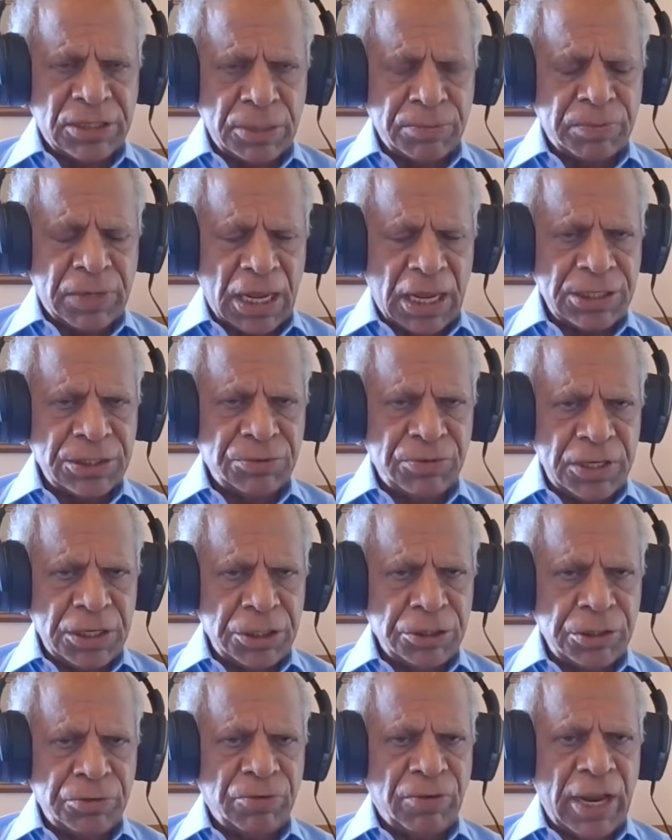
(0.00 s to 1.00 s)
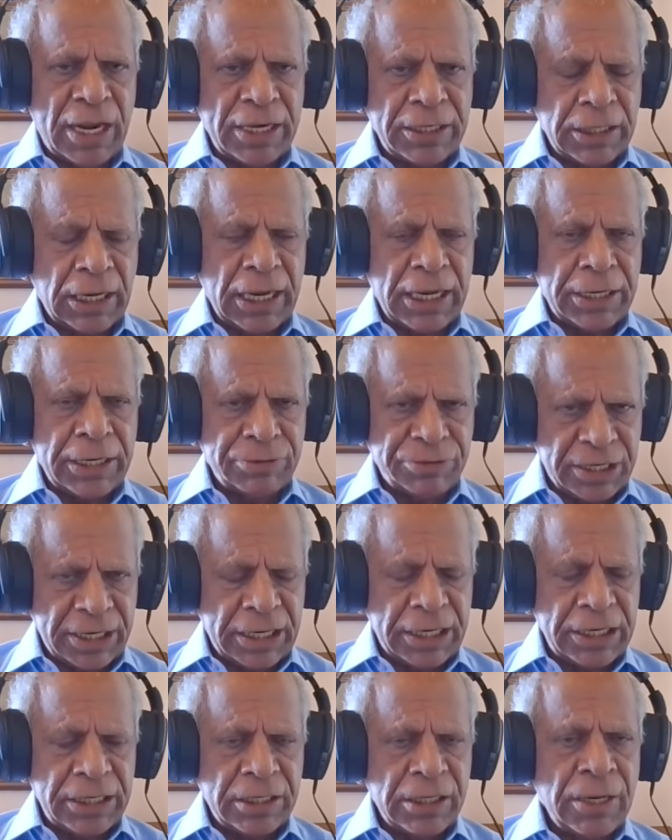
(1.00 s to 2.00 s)
sometimes when you invite a head of
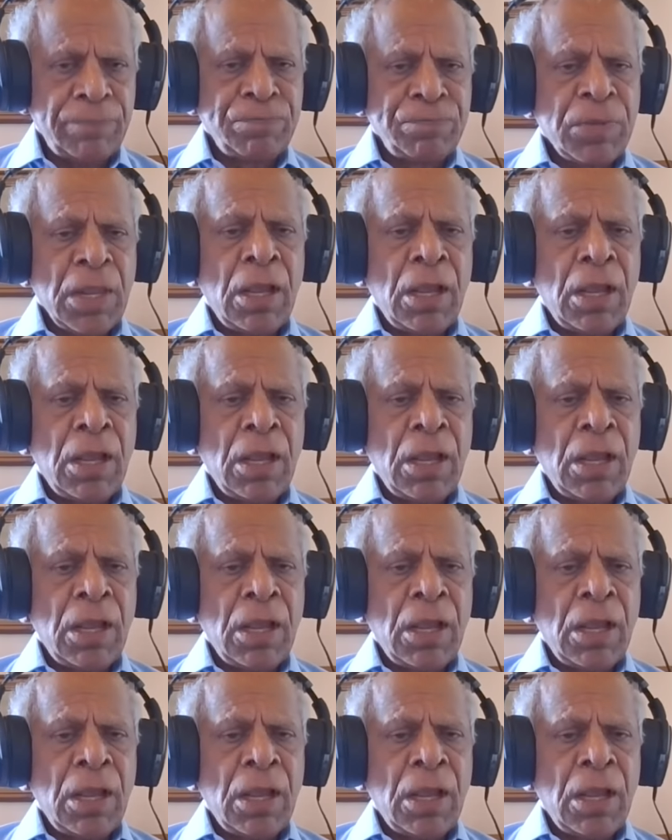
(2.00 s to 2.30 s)
state,